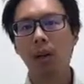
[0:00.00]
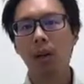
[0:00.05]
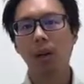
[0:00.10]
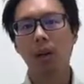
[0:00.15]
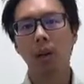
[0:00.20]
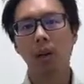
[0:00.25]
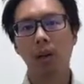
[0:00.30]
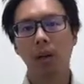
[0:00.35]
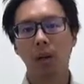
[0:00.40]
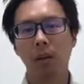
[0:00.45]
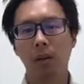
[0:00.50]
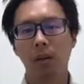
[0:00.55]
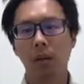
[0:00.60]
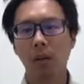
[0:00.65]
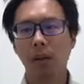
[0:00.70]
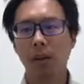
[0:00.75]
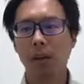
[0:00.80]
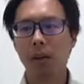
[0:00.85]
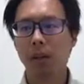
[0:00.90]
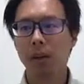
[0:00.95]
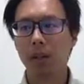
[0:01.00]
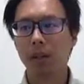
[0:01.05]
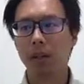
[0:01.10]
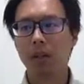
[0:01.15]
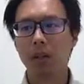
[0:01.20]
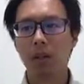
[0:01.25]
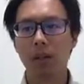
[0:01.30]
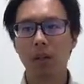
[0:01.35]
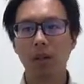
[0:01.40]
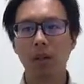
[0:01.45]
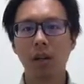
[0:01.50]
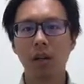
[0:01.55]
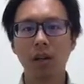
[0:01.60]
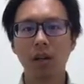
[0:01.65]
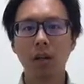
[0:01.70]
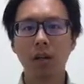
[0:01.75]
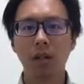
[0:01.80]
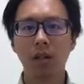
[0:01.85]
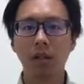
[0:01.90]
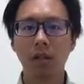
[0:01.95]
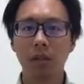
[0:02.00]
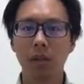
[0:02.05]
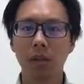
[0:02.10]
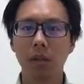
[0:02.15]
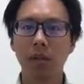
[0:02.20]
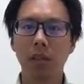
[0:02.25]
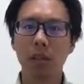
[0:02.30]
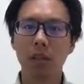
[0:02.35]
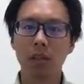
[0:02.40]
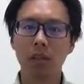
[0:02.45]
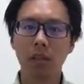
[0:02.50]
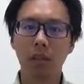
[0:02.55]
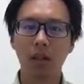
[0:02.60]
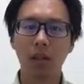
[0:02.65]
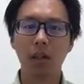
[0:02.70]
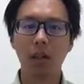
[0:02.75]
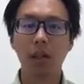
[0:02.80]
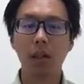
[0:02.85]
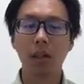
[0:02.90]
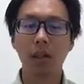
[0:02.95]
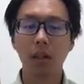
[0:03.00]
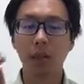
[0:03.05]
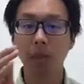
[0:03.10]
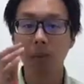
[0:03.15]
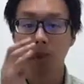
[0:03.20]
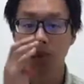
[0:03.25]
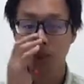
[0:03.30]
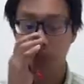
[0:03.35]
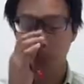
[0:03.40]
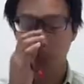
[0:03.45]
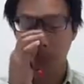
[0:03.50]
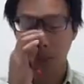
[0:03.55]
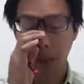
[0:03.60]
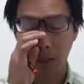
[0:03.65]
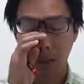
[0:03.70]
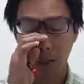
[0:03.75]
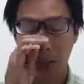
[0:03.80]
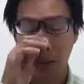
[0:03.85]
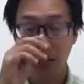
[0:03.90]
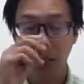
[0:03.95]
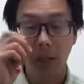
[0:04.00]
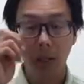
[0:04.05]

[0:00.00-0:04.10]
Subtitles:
what it's causing, what it's actually harming their body,